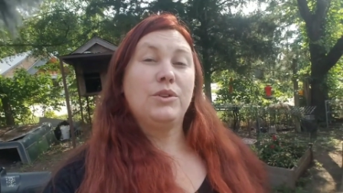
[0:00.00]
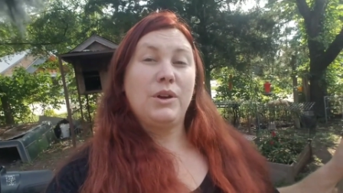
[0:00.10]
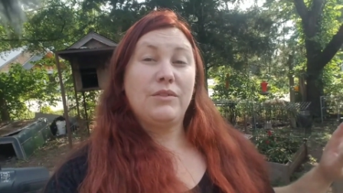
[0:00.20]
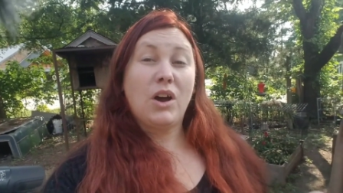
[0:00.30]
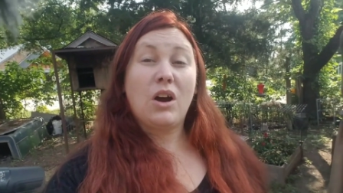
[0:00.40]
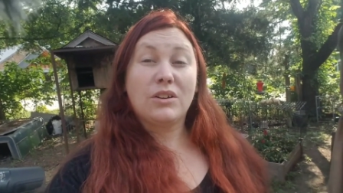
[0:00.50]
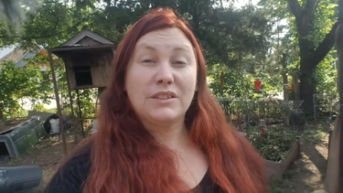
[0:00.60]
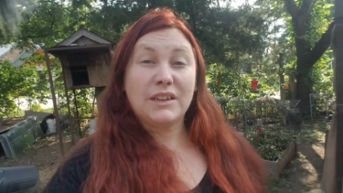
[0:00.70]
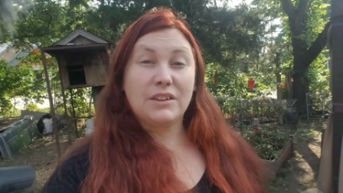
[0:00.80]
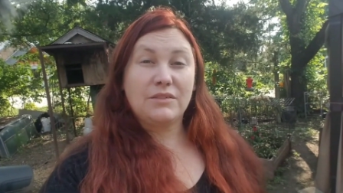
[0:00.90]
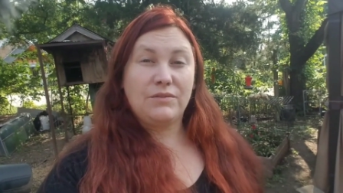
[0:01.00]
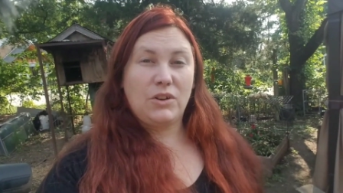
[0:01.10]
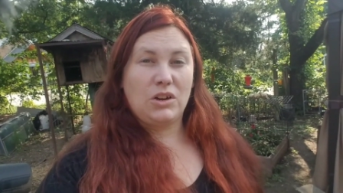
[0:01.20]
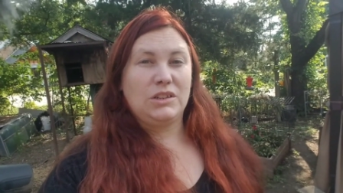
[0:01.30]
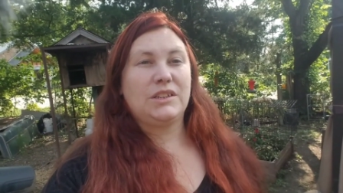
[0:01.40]
You have the hardneck
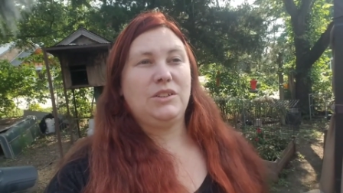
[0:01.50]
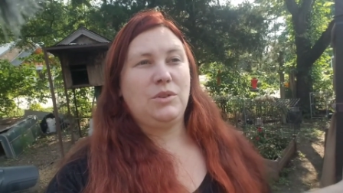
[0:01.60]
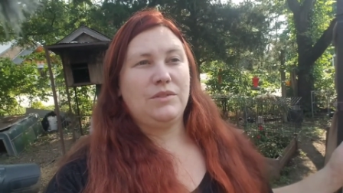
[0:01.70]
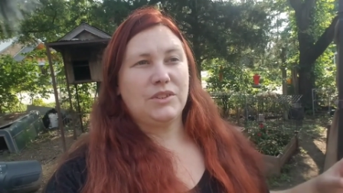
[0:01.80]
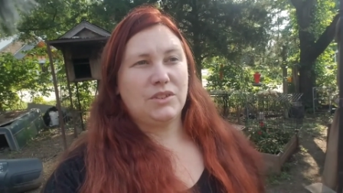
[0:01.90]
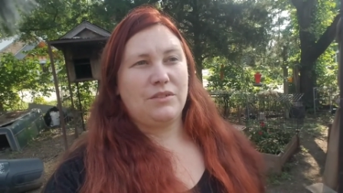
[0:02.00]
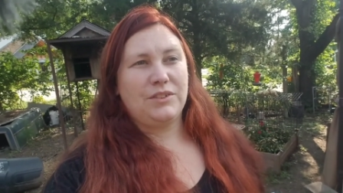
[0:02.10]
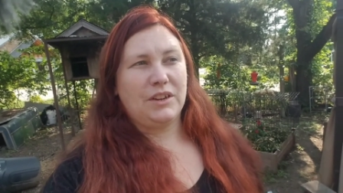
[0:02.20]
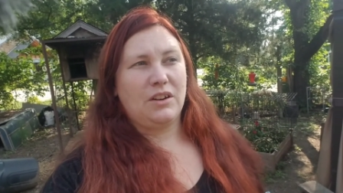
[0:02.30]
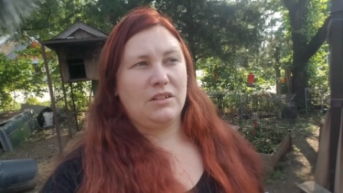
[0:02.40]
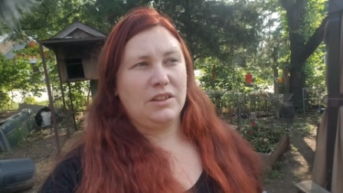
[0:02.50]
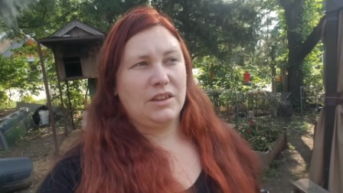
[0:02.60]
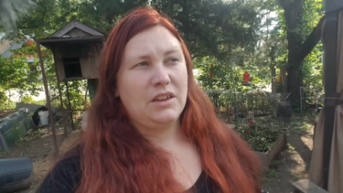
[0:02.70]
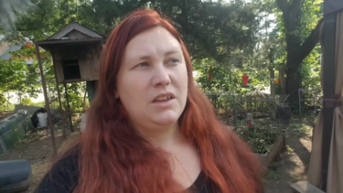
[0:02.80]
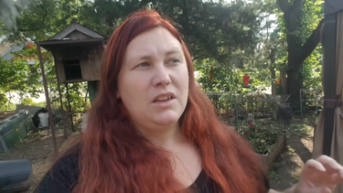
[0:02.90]
garlic and you have the softneck garlic.